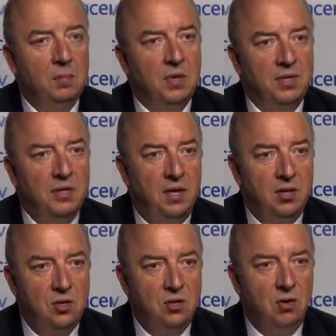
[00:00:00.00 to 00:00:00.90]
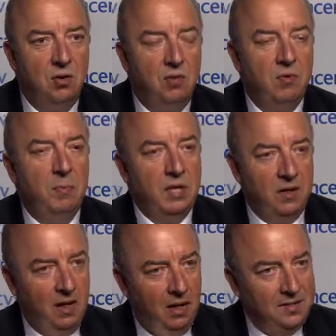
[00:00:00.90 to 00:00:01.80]
presentation of a
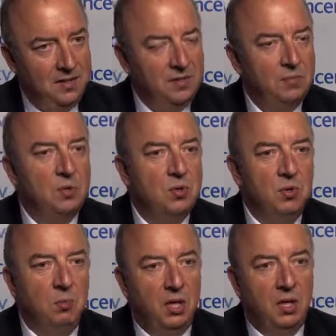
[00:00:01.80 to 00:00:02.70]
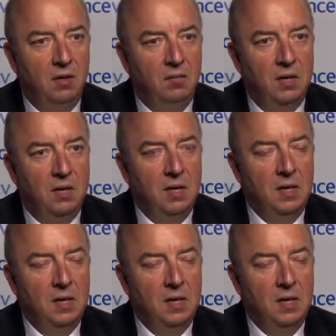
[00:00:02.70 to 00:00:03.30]
meta-analysis, which will be given